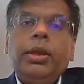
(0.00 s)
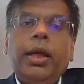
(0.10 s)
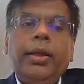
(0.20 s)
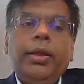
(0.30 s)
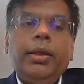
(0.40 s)

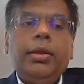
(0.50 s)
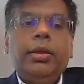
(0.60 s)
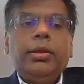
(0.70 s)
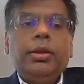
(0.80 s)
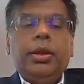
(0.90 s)
I think
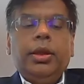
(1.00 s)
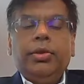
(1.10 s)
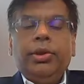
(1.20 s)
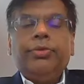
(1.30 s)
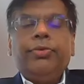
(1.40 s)
there's an
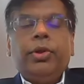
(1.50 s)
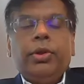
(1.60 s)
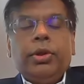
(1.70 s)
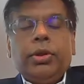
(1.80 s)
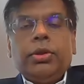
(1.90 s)
increased
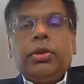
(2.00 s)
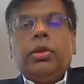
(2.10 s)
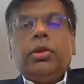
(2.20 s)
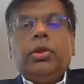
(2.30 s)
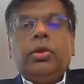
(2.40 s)
focus
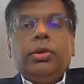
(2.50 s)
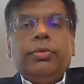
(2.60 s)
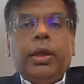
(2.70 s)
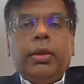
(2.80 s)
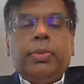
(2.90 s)
on
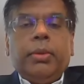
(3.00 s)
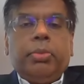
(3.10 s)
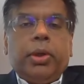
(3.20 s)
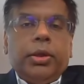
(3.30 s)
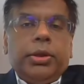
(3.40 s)
co-development
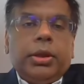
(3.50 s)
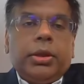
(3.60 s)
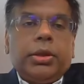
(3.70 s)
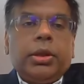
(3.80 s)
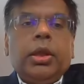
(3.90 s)

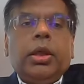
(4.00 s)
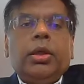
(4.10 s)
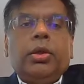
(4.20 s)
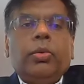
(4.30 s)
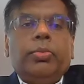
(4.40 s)
projects,
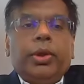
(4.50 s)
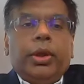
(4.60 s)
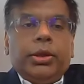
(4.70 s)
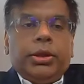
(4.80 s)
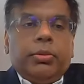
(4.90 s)

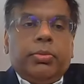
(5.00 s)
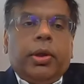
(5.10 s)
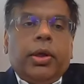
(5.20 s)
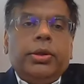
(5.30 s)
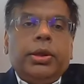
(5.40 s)
co-production
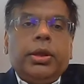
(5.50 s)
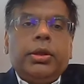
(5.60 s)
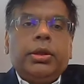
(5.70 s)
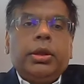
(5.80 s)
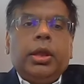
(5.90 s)

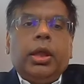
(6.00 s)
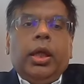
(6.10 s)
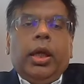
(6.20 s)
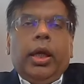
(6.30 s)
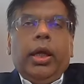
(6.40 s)
projects,
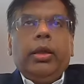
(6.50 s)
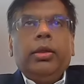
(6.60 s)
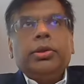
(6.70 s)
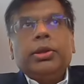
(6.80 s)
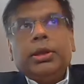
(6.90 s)
and
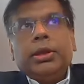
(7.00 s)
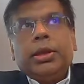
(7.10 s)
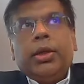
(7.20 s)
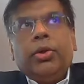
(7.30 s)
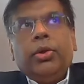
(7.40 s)
the six
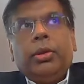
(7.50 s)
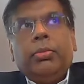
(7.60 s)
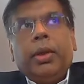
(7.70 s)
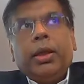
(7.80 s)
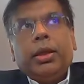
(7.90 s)
stakeholder
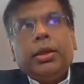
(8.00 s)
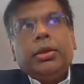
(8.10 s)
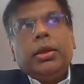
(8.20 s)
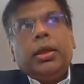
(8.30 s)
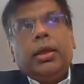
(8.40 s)

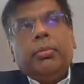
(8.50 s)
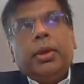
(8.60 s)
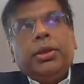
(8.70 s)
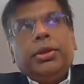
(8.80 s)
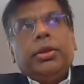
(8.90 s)
buckets that I
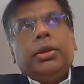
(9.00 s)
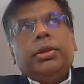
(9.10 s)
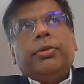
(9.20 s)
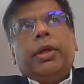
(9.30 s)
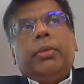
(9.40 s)
mentioned,
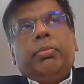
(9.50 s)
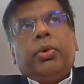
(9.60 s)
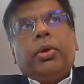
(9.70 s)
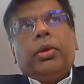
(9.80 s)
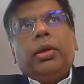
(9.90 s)
it's very
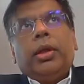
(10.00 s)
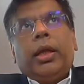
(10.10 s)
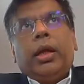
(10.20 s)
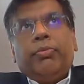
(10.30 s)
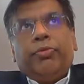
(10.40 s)
important
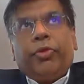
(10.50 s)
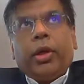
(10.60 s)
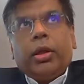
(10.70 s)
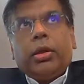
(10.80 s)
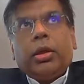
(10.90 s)
that
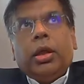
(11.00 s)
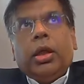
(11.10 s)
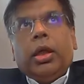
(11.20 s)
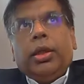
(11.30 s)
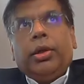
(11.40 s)
upfront
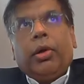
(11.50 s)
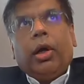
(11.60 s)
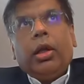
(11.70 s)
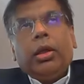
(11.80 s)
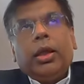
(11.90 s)
they're
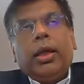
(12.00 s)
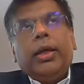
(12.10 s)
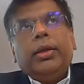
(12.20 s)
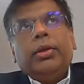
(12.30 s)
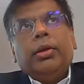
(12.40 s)
all
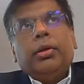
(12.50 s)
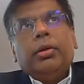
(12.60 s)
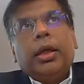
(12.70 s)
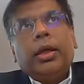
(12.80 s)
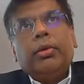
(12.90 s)
aligned on
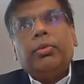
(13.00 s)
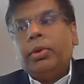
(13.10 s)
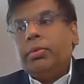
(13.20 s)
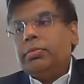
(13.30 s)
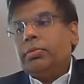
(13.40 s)
kind of what,
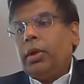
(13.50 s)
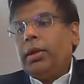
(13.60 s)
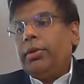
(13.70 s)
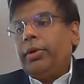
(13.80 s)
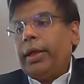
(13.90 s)
what
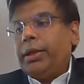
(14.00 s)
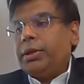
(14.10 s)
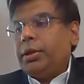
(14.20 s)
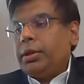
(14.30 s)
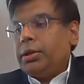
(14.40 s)
the
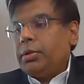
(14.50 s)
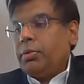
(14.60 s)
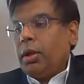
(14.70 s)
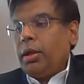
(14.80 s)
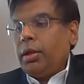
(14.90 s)
direction is and
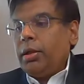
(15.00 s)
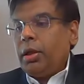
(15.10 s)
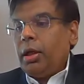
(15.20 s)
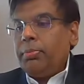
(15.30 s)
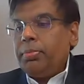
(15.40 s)
what are the
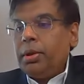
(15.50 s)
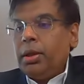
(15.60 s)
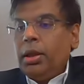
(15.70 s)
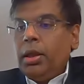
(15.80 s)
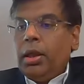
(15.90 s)
top
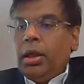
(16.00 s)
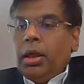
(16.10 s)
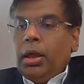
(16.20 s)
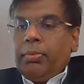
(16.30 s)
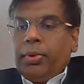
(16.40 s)

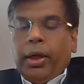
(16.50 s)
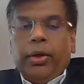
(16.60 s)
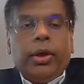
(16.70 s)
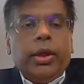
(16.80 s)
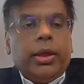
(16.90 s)

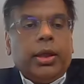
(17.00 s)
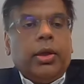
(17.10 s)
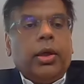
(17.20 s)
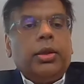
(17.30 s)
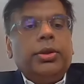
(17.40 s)
priority
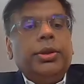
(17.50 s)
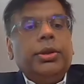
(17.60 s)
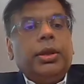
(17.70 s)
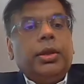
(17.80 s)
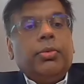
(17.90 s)

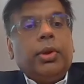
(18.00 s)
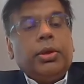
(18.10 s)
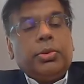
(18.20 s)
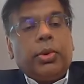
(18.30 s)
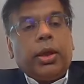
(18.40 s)
technologies that one
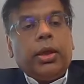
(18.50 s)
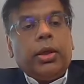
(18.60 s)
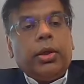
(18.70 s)
is working